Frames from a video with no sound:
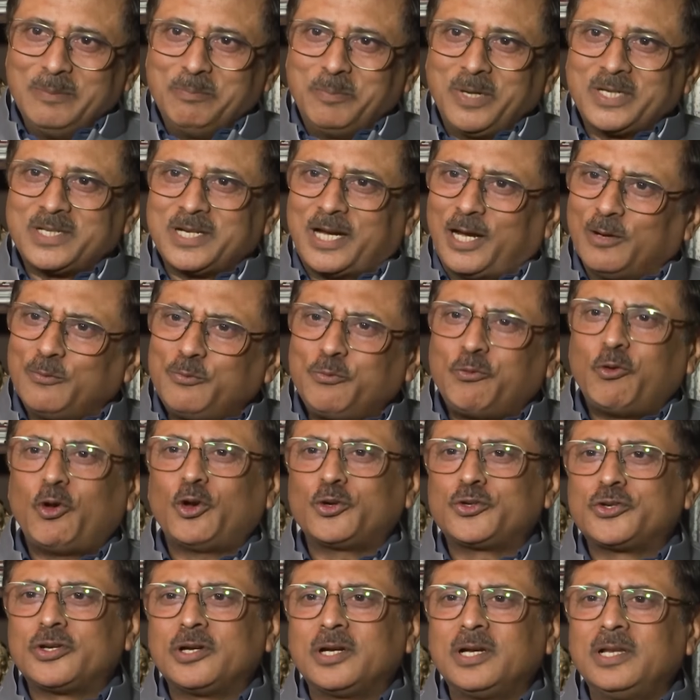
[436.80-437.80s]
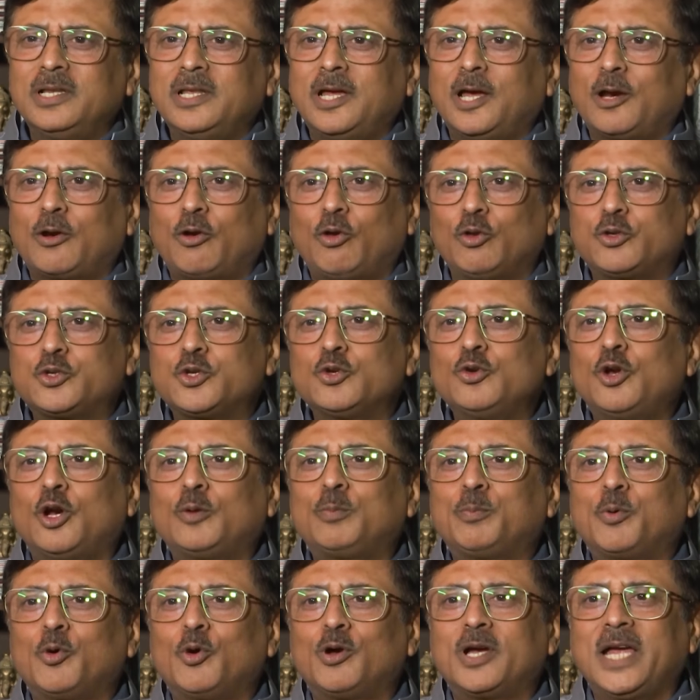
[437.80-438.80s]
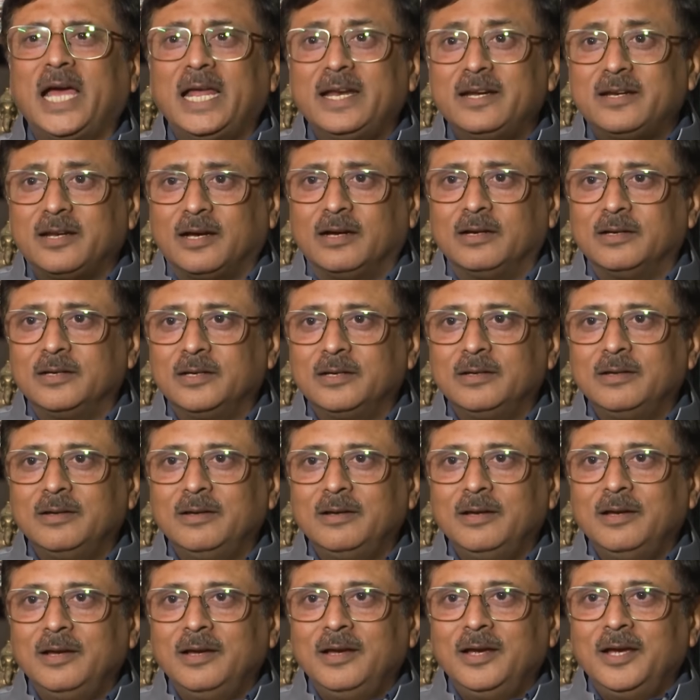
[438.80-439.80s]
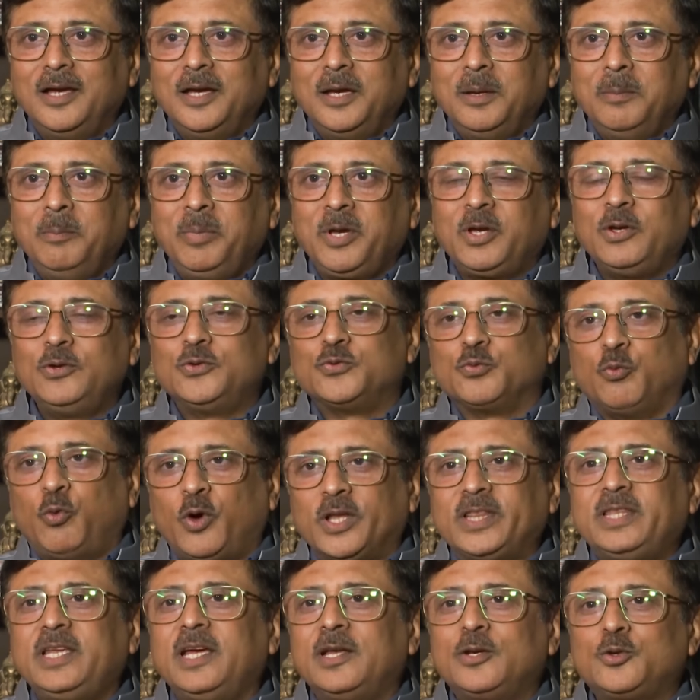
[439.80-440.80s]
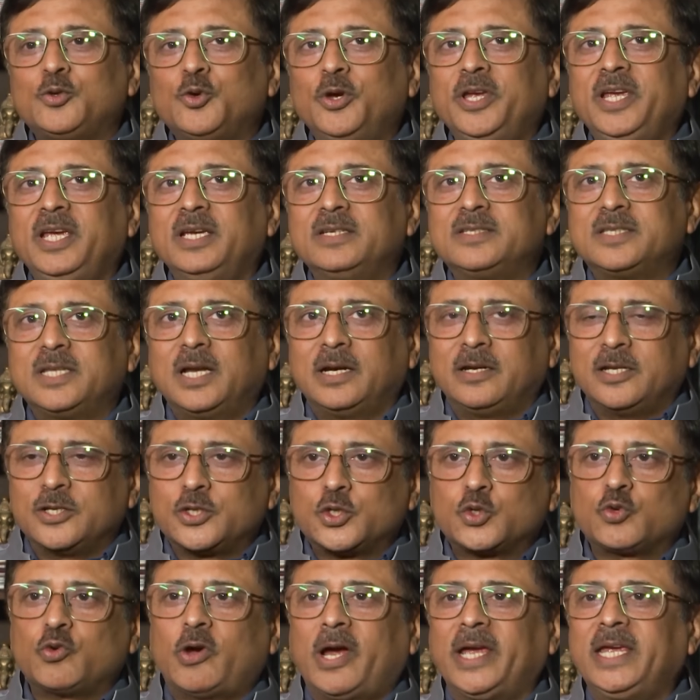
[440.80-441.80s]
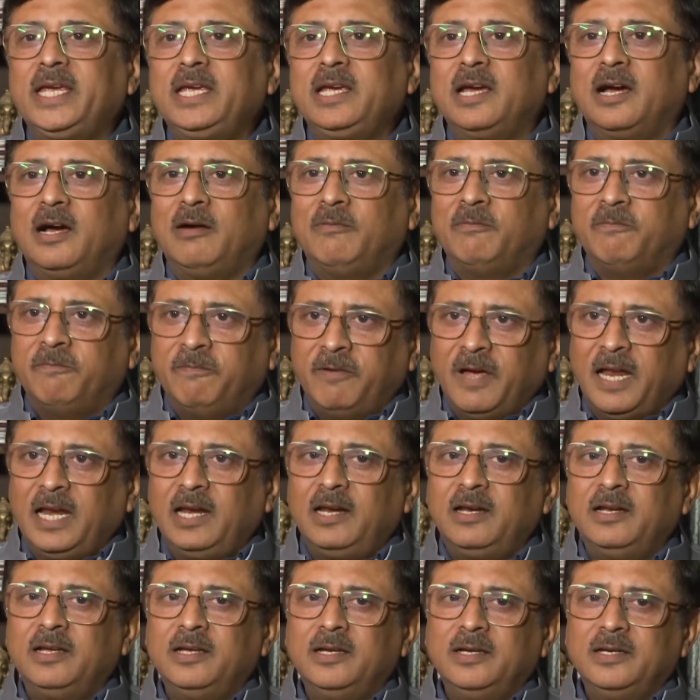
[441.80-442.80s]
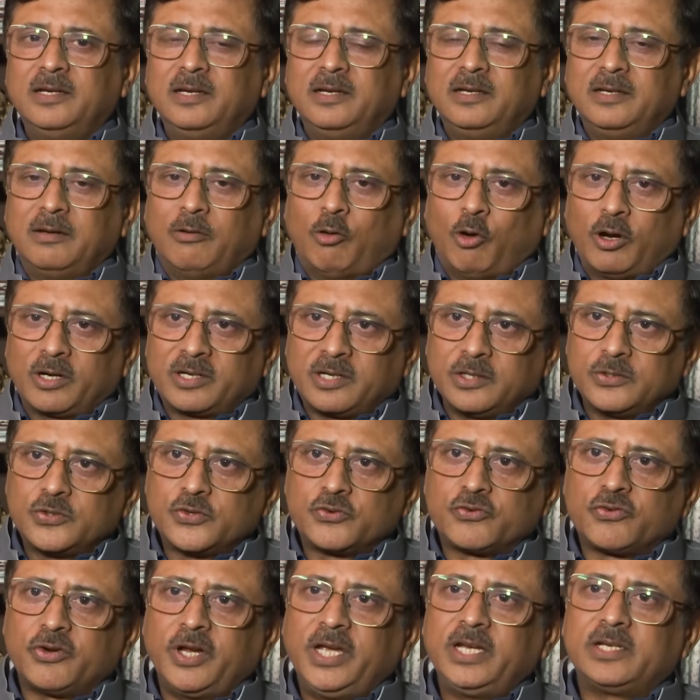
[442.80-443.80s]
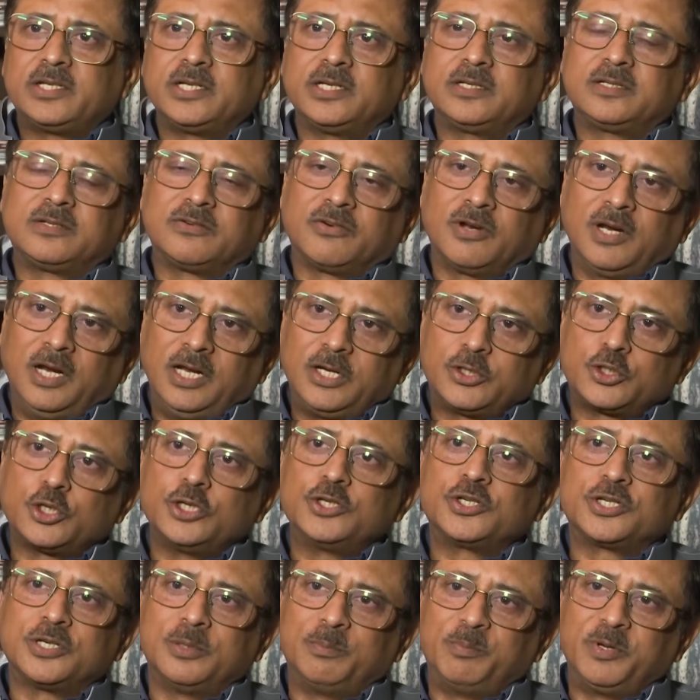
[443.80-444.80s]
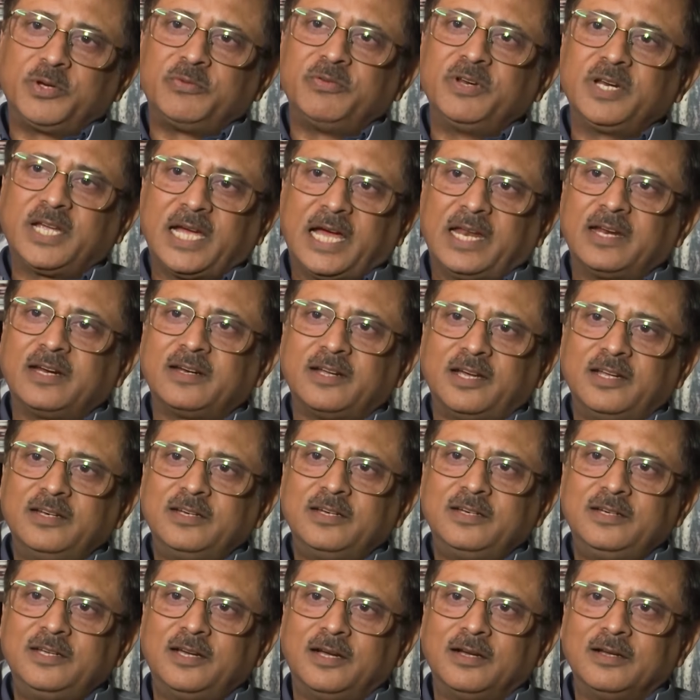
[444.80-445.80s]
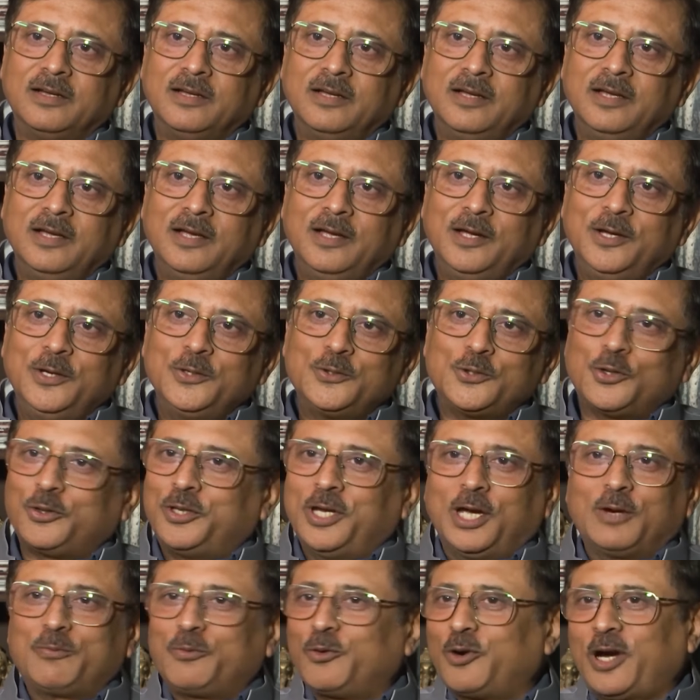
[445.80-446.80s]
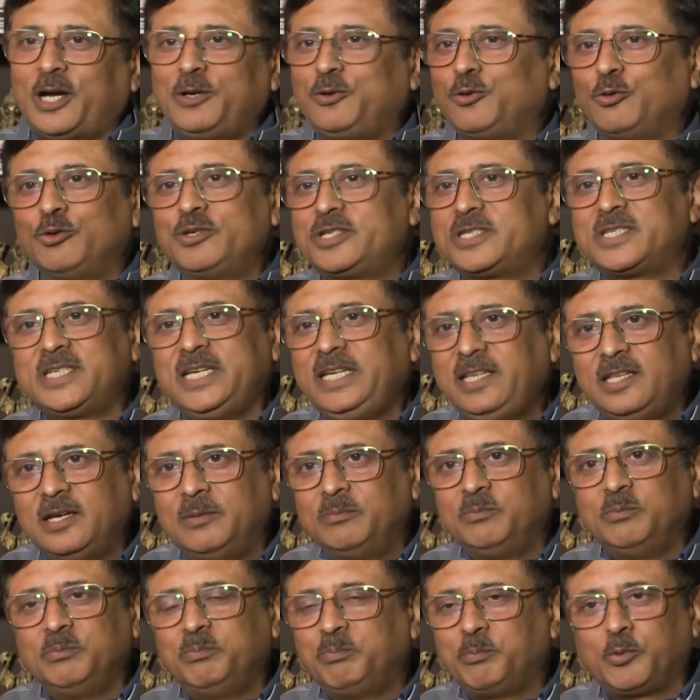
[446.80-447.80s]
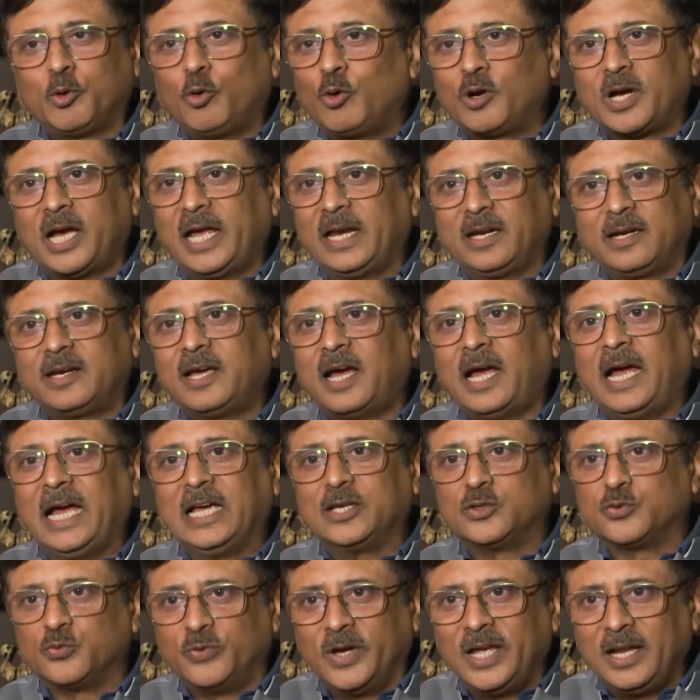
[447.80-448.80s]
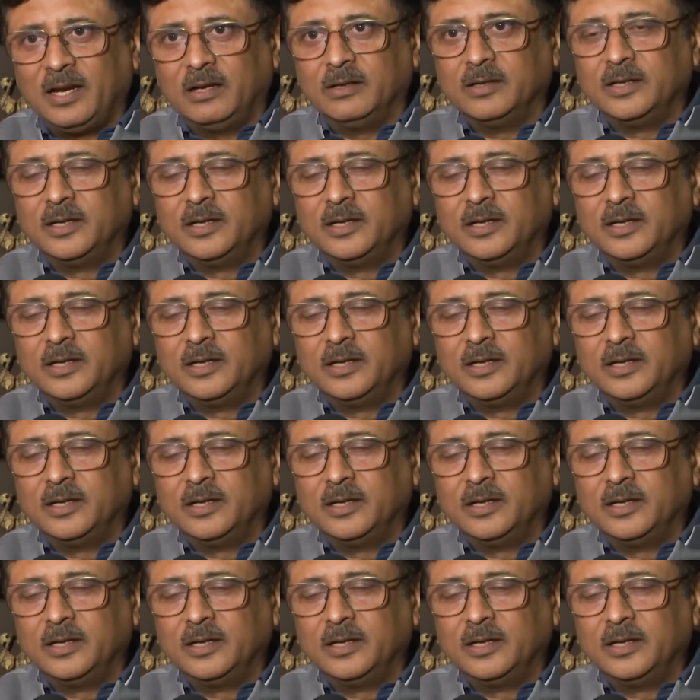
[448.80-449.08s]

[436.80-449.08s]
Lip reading: but unfortunately they are also not pro-Canada, because what they are doing is they are destroying a well-orchestrated relationship between Canada and India. So therefore, I don't see them pro-Canada as well.